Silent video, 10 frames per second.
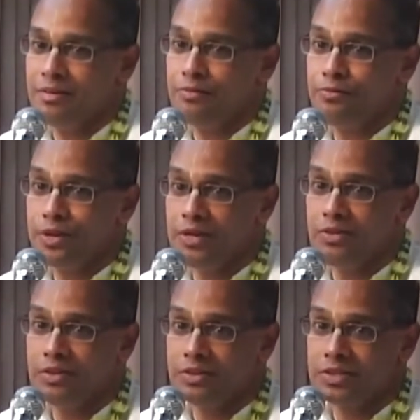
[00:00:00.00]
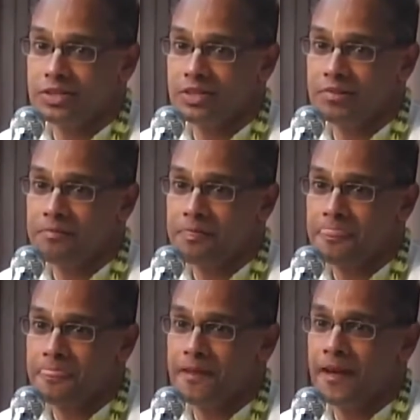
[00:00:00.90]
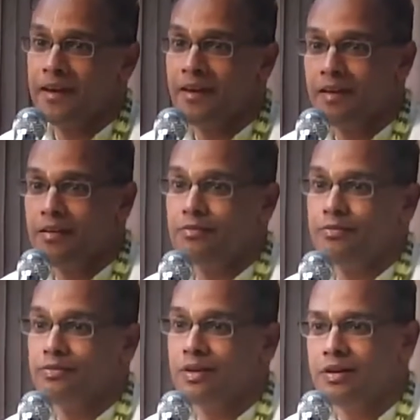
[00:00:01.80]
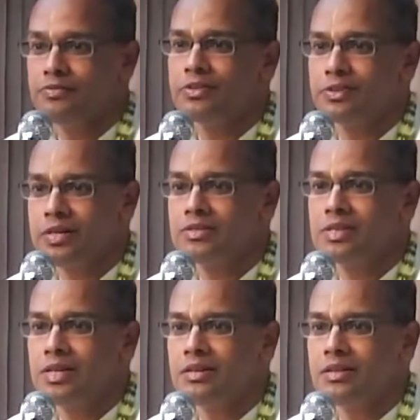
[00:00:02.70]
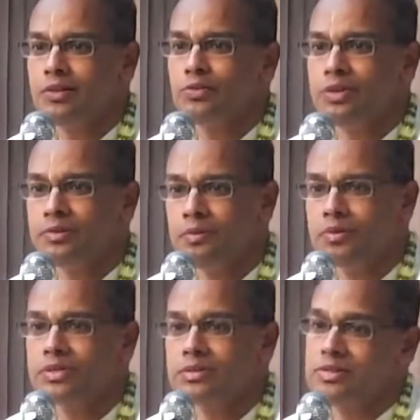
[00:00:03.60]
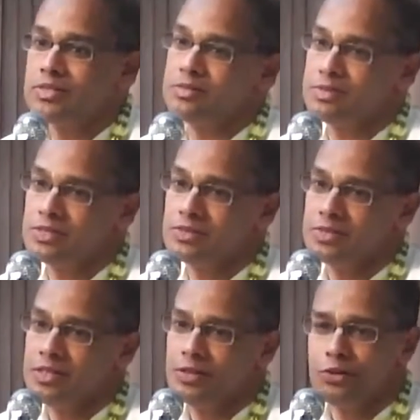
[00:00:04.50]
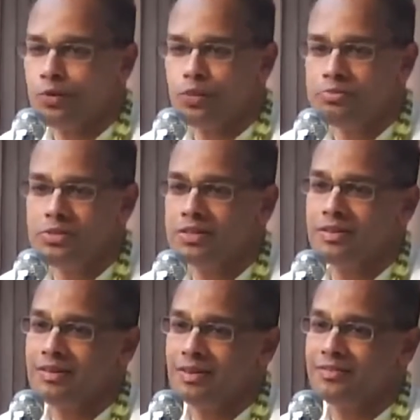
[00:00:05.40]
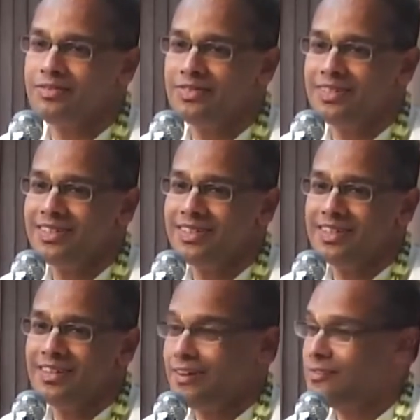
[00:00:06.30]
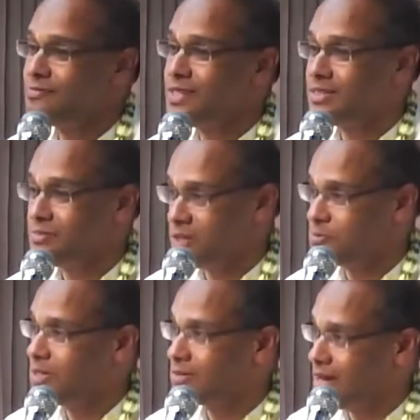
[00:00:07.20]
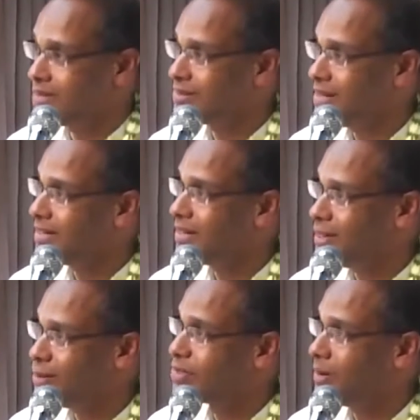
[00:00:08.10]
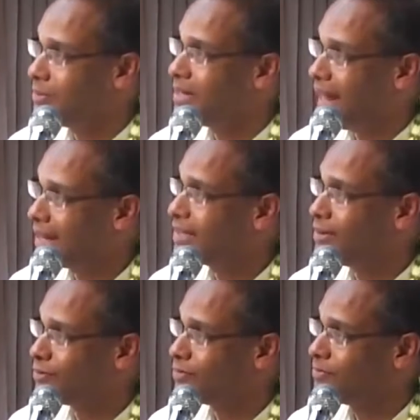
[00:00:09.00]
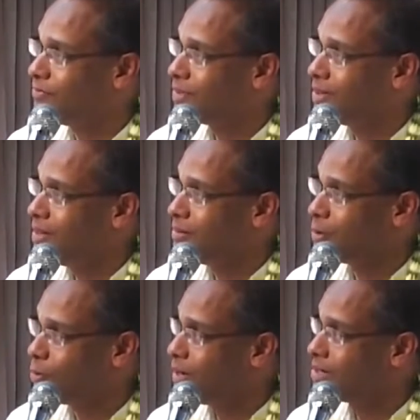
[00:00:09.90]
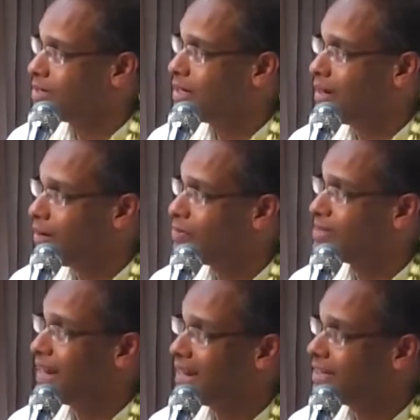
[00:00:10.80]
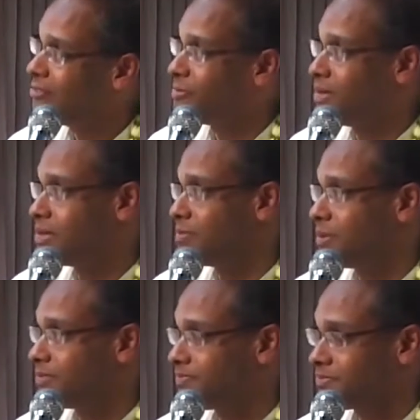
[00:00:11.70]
Faith in Krishna and love. Love is translated into devotional service, not whimsical love. Love means it must be translated into something active. Prabhupada said love is an active principle.